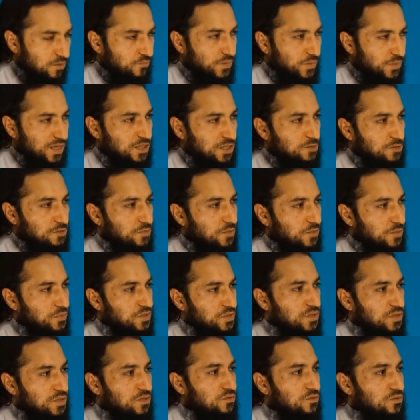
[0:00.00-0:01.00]
practice
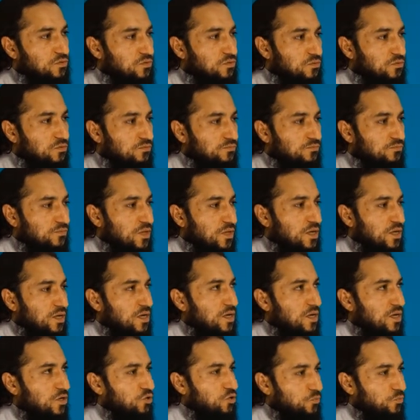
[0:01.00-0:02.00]
purposes. So
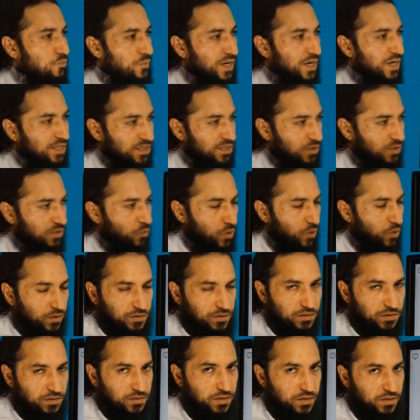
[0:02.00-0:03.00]
you practice it
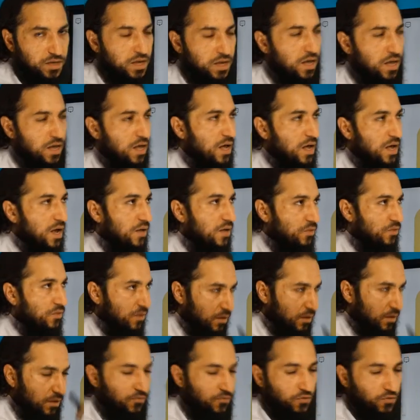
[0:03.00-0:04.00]
once, and
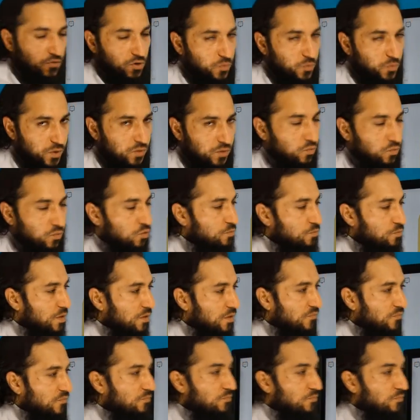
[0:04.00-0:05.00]
then the following would
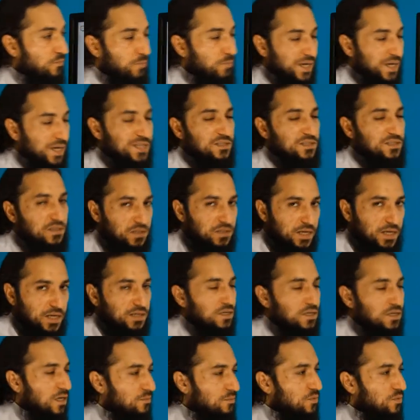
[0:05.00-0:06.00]
be practice it 10
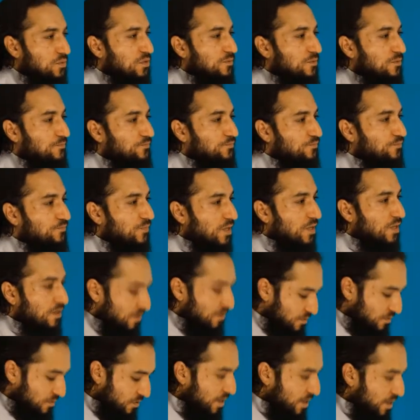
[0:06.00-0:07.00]
times.
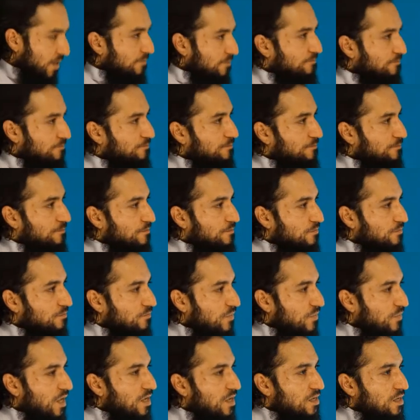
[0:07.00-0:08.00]
Okay,
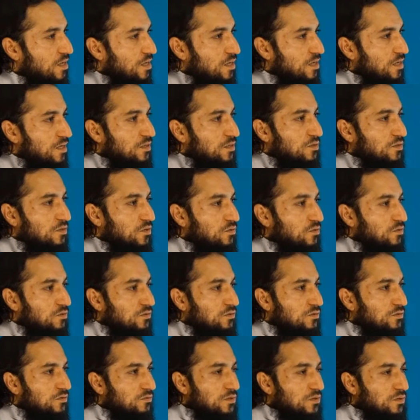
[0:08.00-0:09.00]

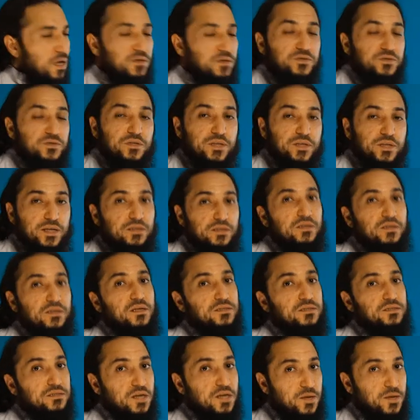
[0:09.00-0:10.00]
so until then,
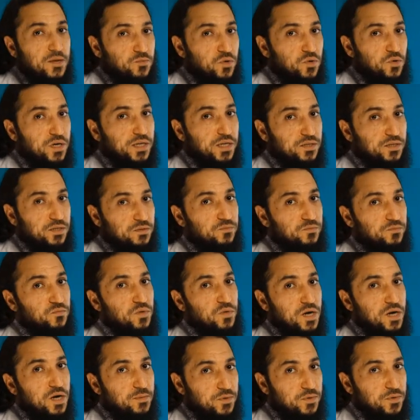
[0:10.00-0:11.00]
assalamu alaikum
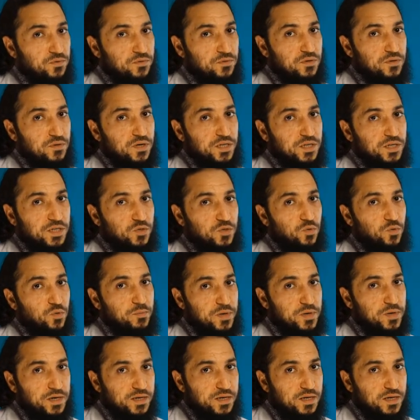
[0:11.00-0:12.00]
wa rahmatullahi wa
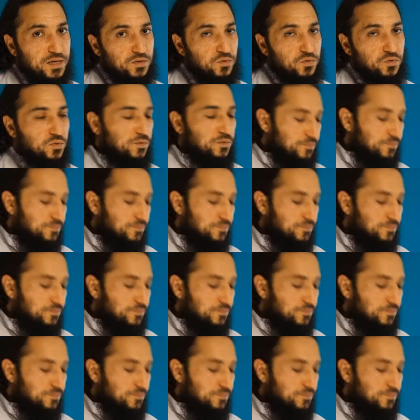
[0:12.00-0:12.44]
barakatuh.